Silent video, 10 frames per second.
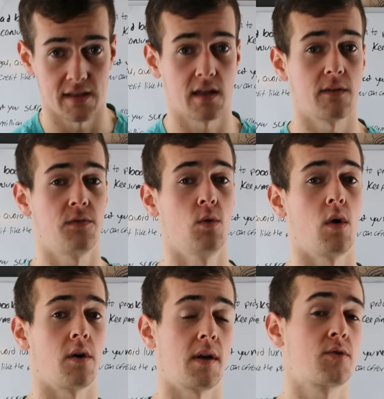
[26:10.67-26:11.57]
And then if
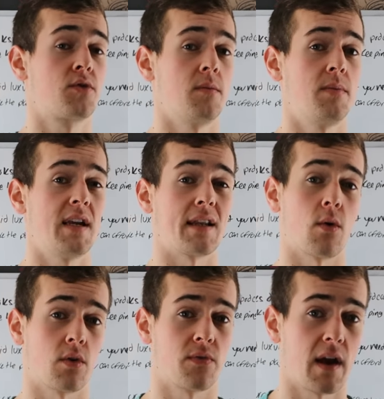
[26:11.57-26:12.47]
you are interested in being
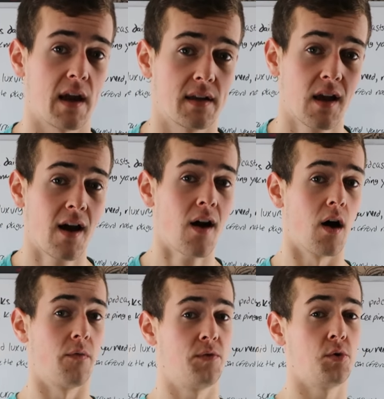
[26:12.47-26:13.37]
notified
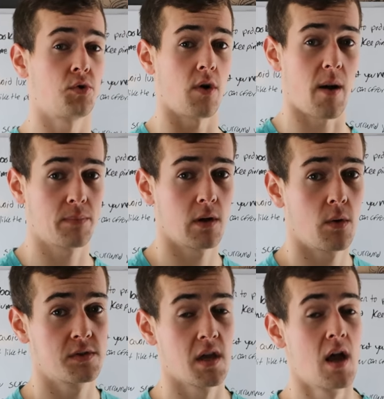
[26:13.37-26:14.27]
of future
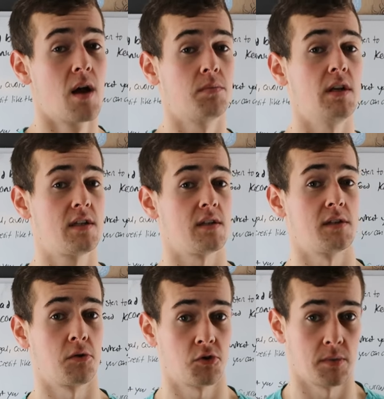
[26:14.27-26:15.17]
uploads, please
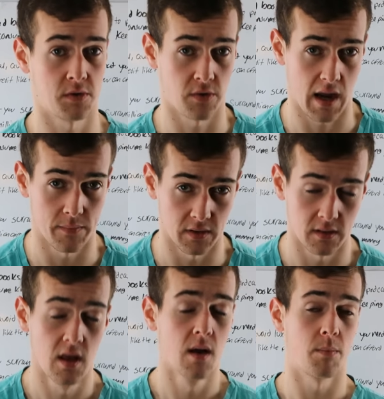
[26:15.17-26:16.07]
consider subscribing.